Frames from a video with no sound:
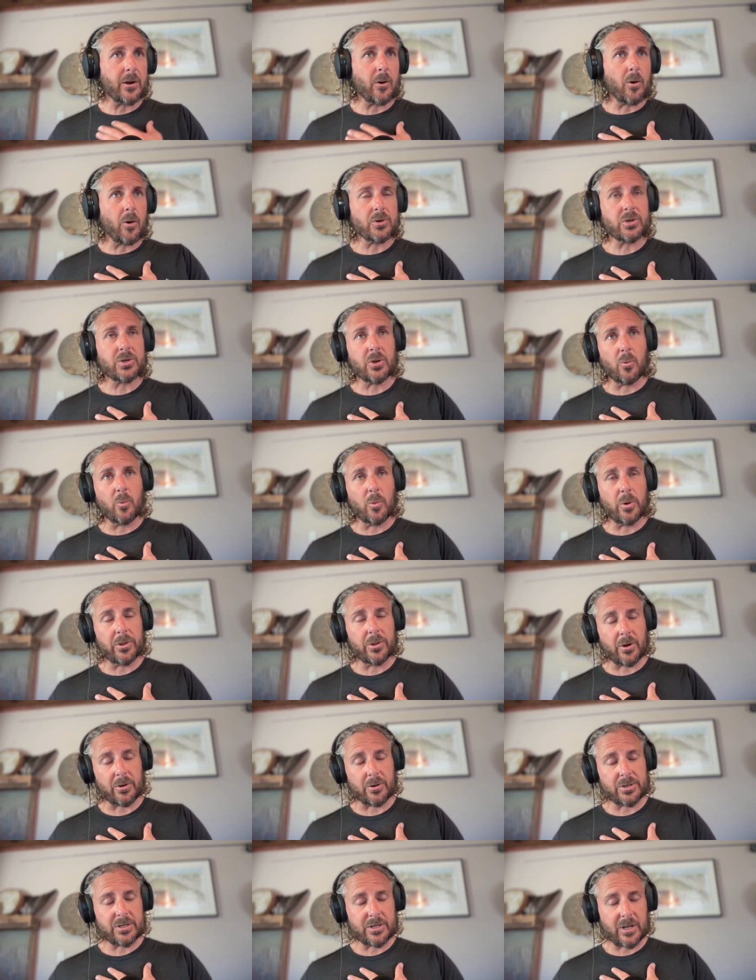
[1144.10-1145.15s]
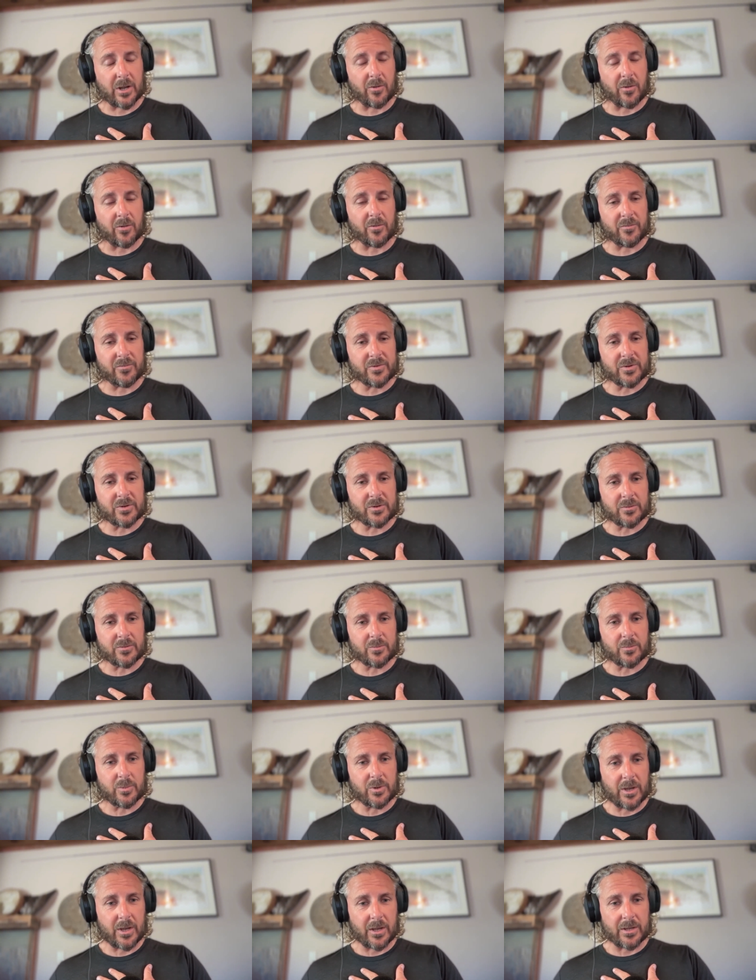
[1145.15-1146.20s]
also with ourselves.
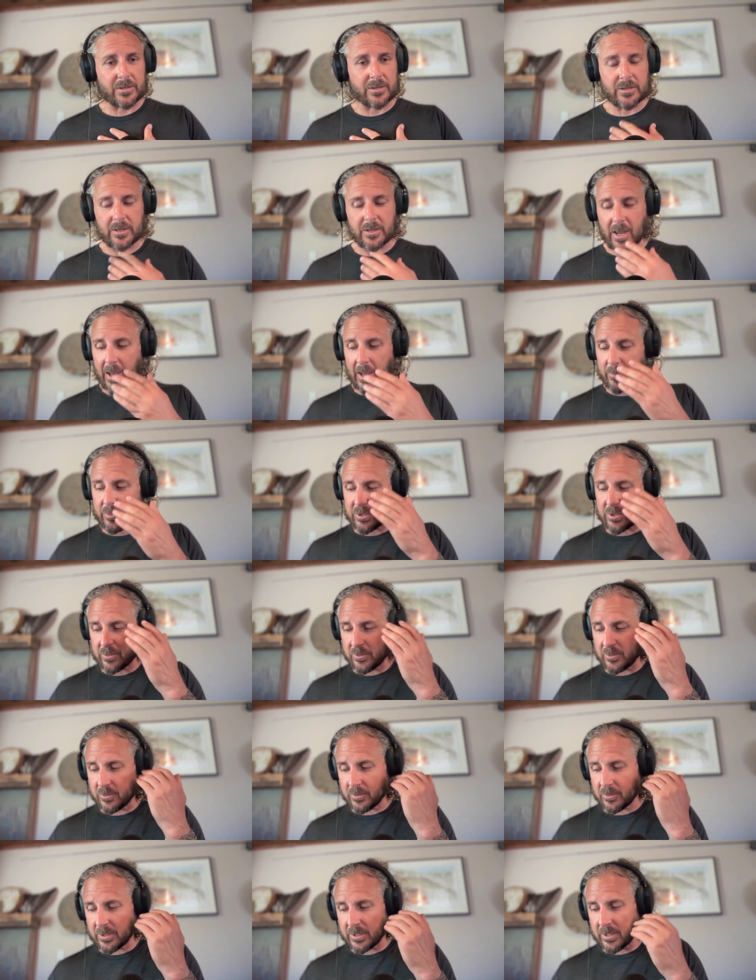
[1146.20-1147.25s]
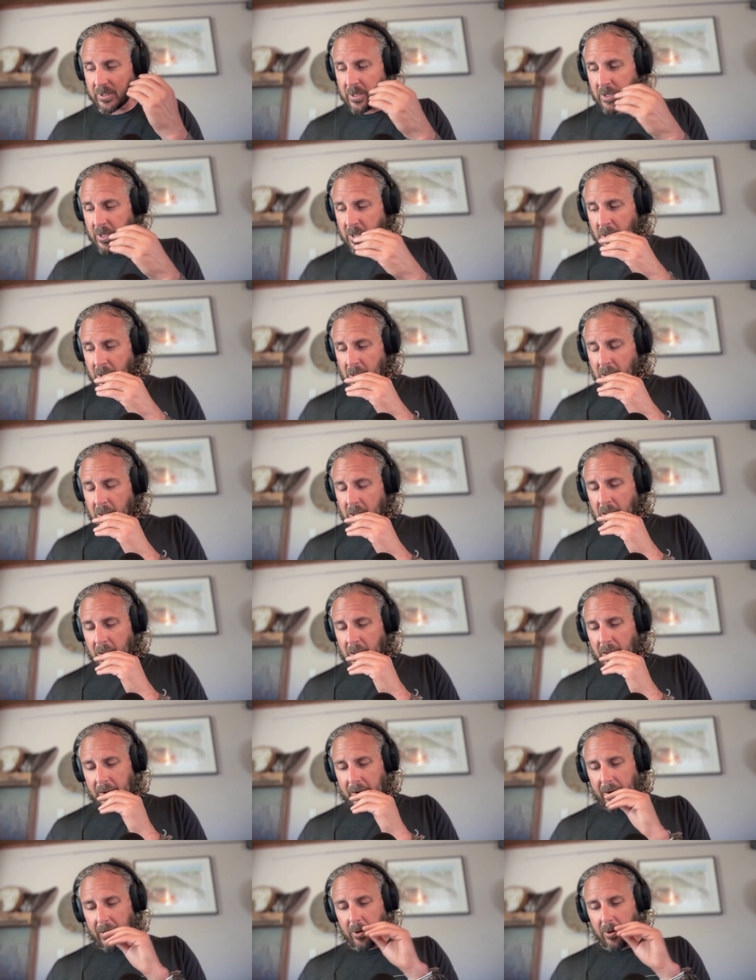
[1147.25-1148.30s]
Yes, absolutely.
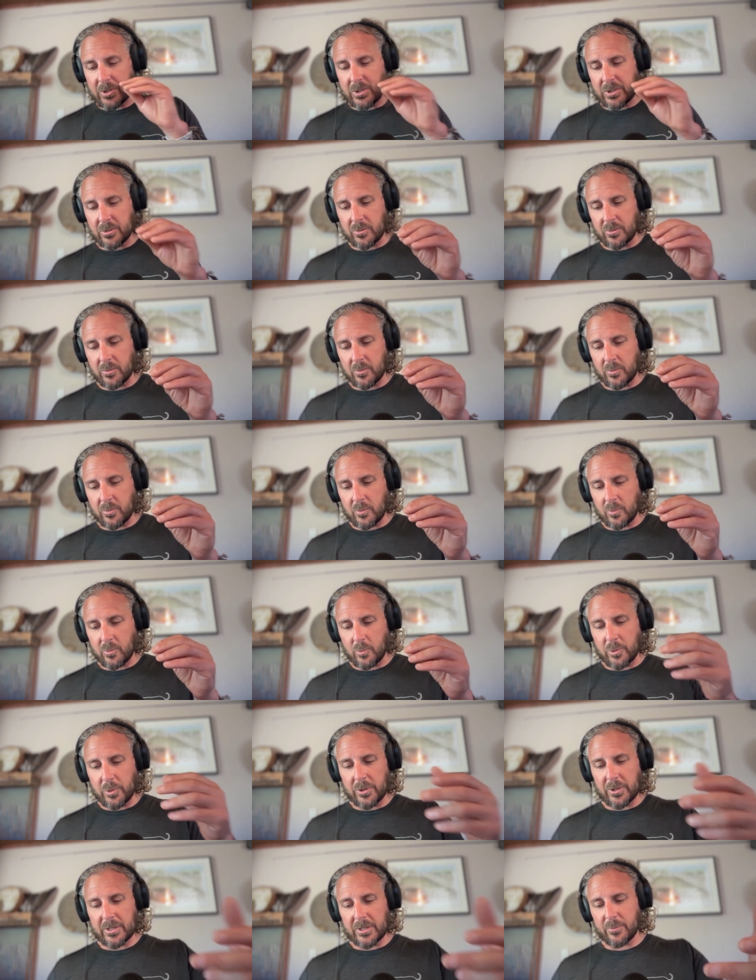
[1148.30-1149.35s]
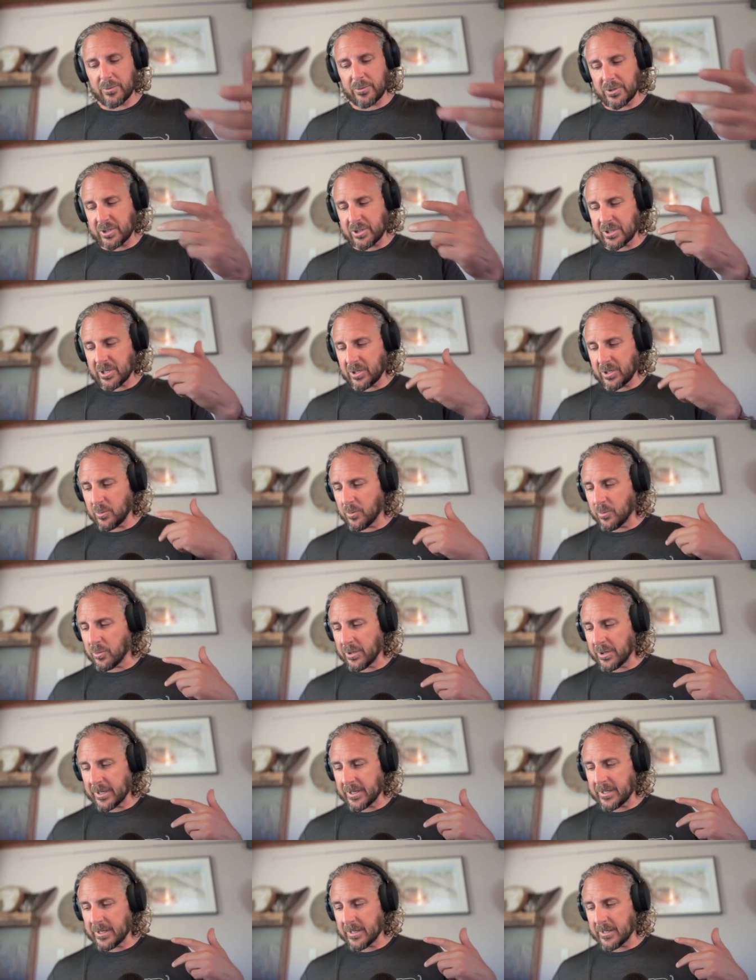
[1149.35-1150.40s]
And I also really appreciate you
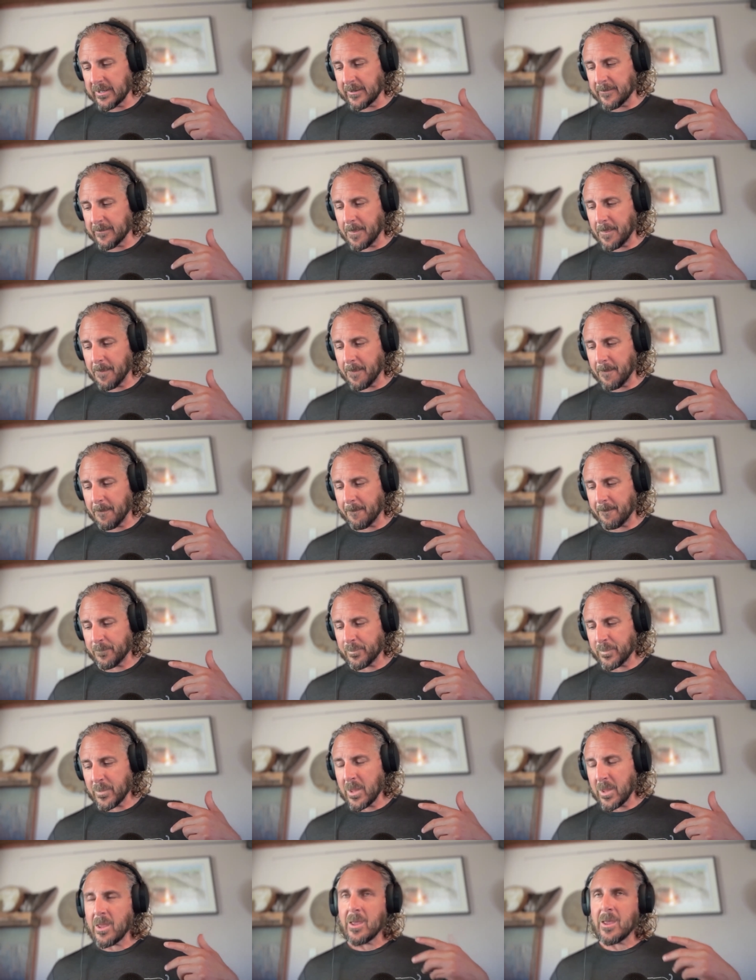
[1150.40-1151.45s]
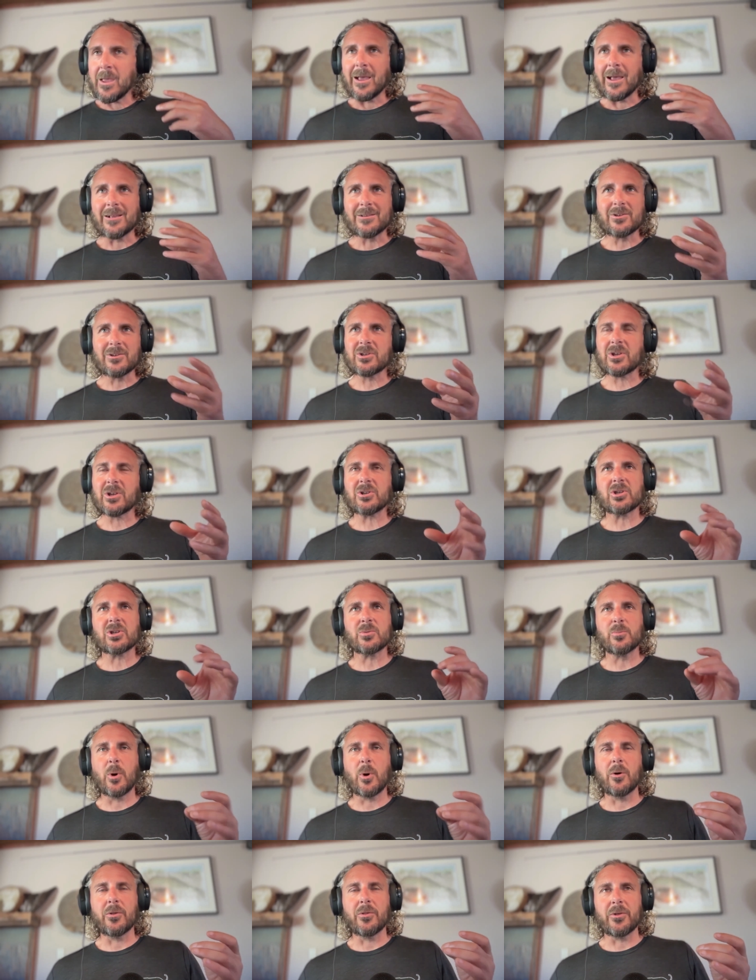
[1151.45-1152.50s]
bringing in, such a
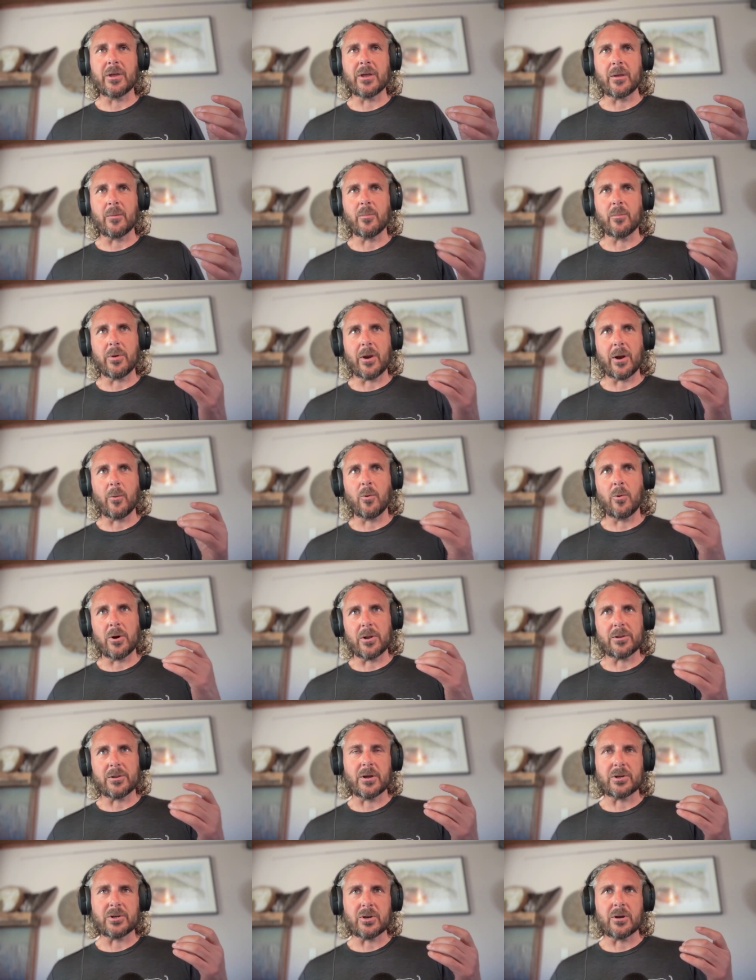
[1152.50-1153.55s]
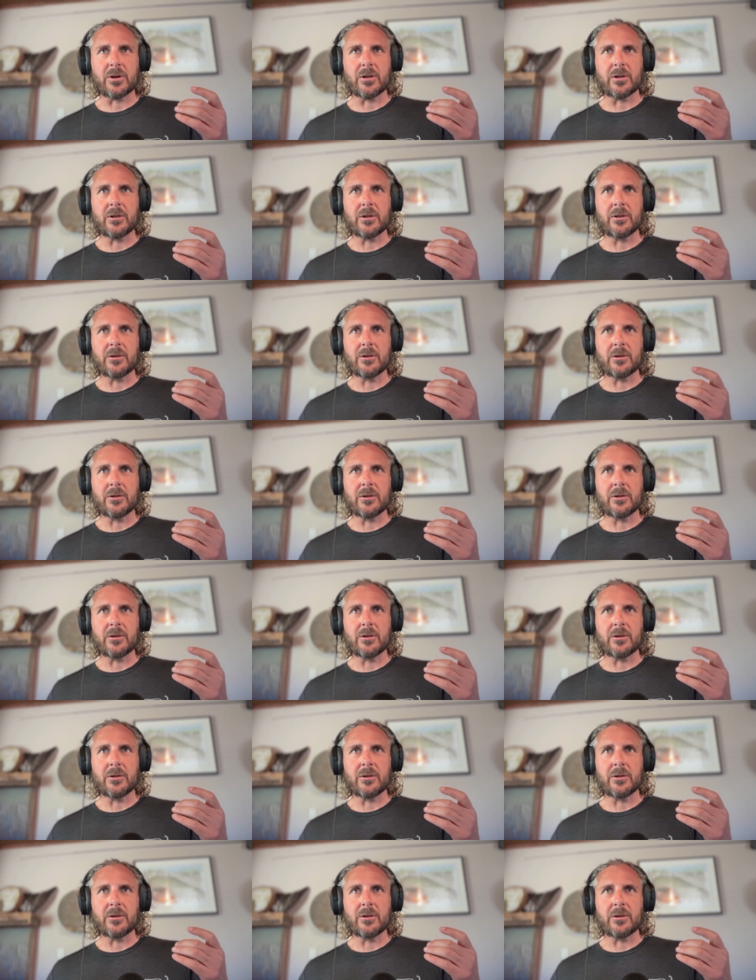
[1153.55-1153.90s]
small thing, but I want to touch on it,